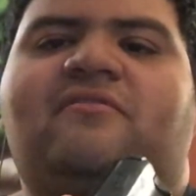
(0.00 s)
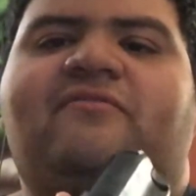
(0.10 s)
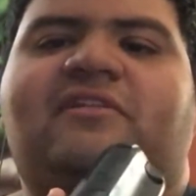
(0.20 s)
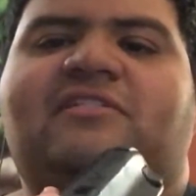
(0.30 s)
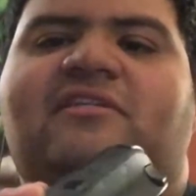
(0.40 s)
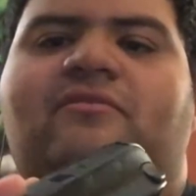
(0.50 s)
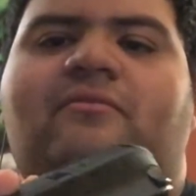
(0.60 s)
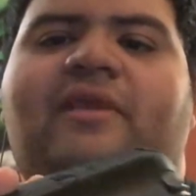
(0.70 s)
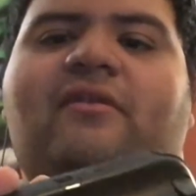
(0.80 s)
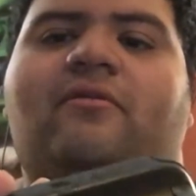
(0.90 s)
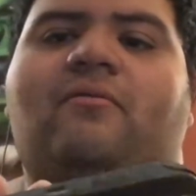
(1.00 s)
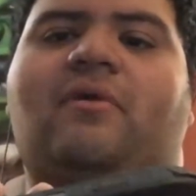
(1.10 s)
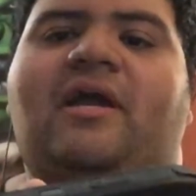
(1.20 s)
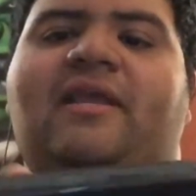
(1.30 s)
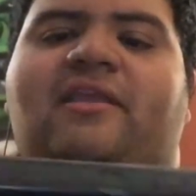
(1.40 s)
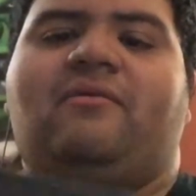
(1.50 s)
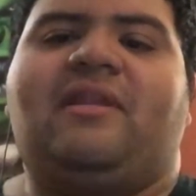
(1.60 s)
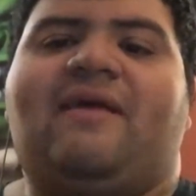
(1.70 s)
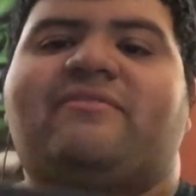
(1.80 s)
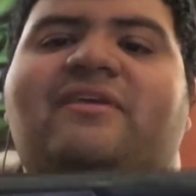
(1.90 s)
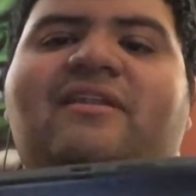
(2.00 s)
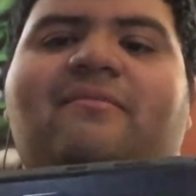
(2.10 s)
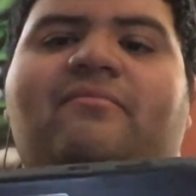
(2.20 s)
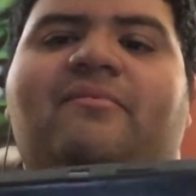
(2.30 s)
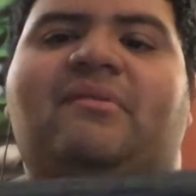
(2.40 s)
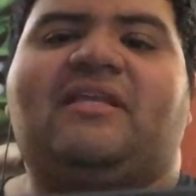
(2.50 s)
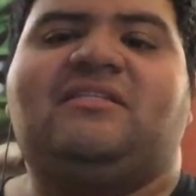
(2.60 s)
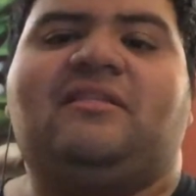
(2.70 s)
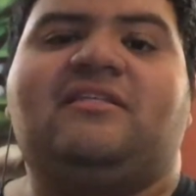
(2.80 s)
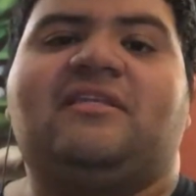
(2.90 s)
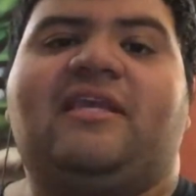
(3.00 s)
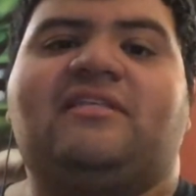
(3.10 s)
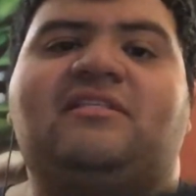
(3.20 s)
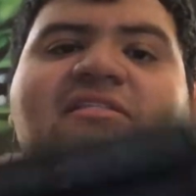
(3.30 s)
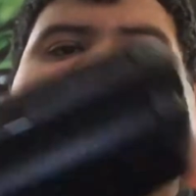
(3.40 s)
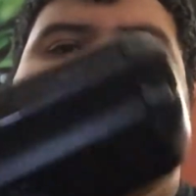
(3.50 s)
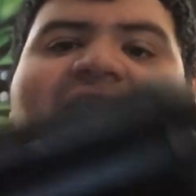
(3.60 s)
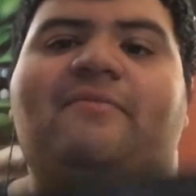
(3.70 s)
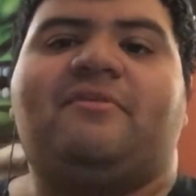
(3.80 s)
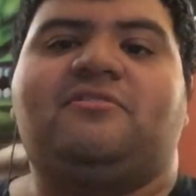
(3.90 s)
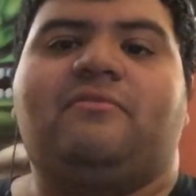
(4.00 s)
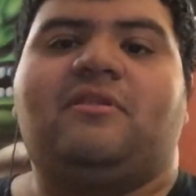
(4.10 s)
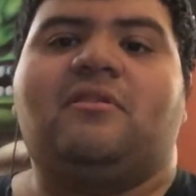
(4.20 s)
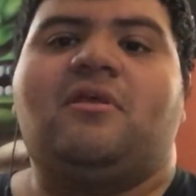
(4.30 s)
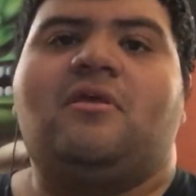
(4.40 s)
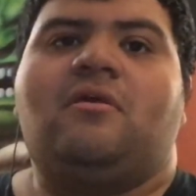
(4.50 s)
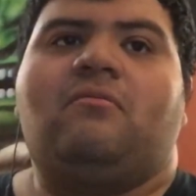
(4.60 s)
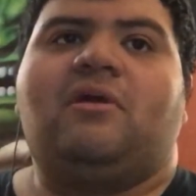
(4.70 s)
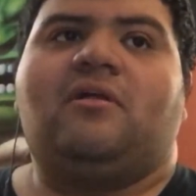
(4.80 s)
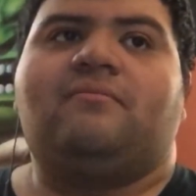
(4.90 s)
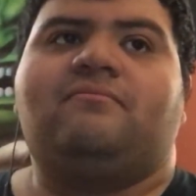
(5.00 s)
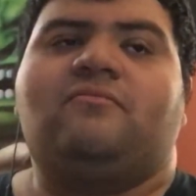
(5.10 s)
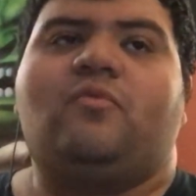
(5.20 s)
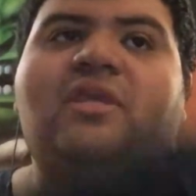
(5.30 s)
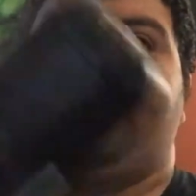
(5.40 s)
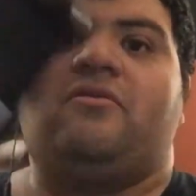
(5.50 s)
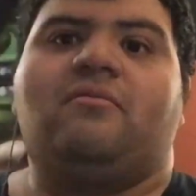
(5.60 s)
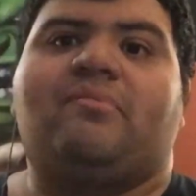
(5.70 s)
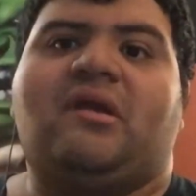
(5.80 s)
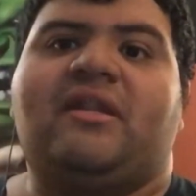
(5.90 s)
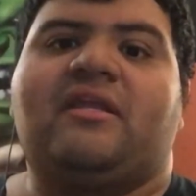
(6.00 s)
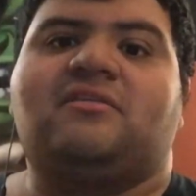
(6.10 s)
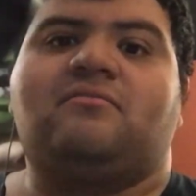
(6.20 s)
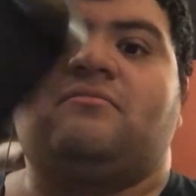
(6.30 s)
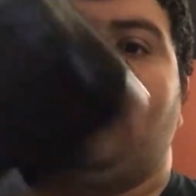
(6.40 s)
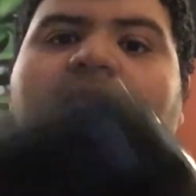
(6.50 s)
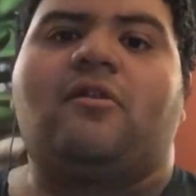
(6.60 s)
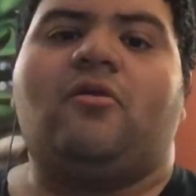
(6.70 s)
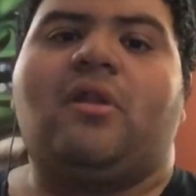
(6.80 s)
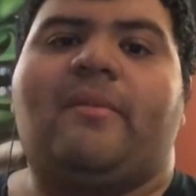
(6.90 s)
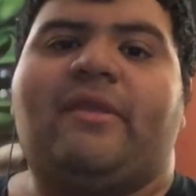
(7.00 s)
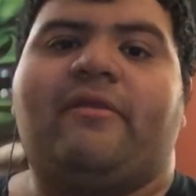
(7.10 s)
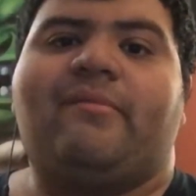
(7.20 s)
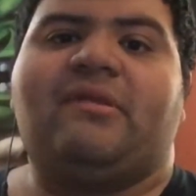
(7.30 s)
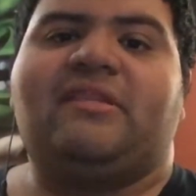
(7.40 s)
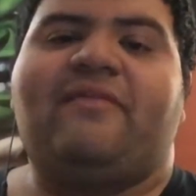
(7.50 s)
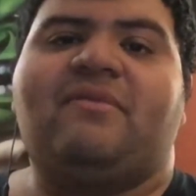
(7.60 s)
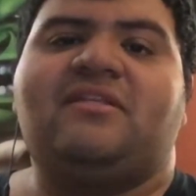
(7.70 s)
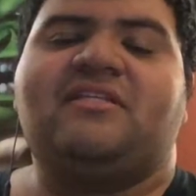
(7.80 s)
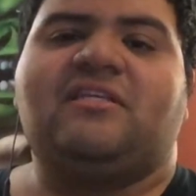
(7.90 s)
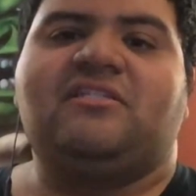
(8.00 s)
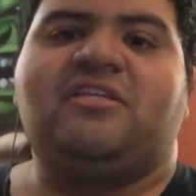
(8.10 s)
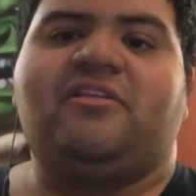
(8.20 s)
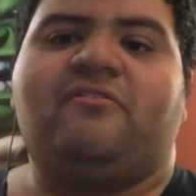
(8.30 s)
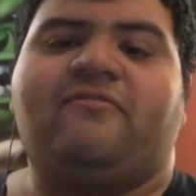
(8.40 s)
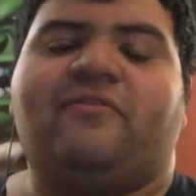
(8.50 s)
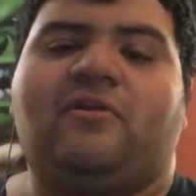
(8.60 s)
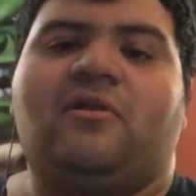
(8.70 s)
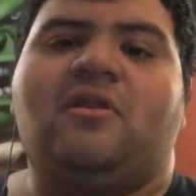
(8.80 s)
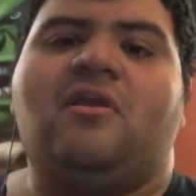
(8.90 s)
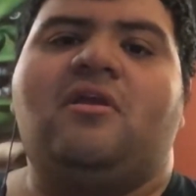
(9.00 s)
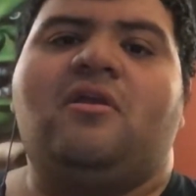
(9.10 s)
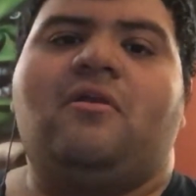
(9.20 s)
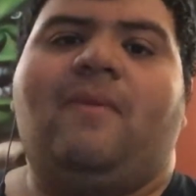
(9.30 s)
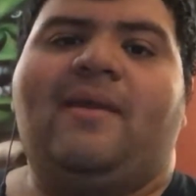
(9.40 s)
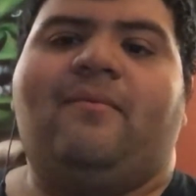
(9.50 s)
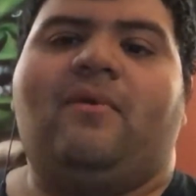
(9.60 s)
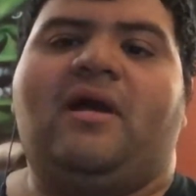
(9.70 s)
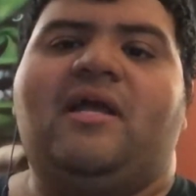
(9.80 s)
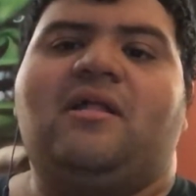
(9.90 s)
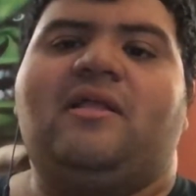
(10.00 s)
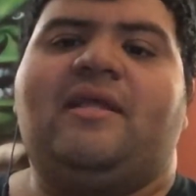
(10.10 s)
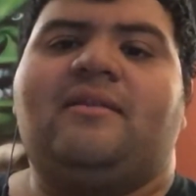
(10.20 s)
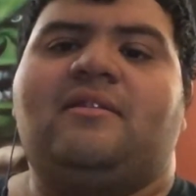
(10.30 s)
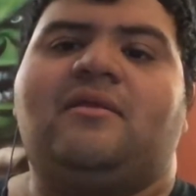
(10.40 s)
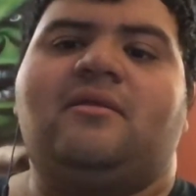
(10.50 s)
Wii. I don't know why you would have to end up replacing these in case these get damaged with, well, Wii U products. I don't know what I'm hearing, but they've been discontinued for quite a while, and